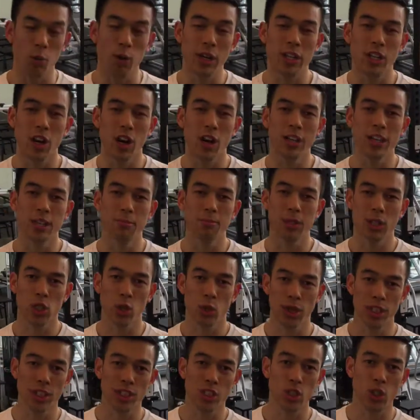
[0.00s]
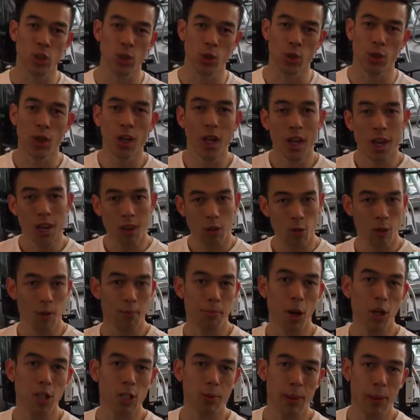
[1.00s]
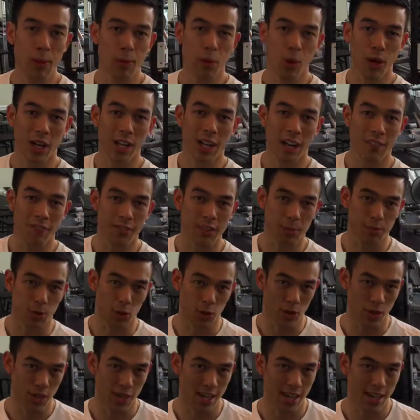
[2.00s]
We're going in between the two when most people are comfortable.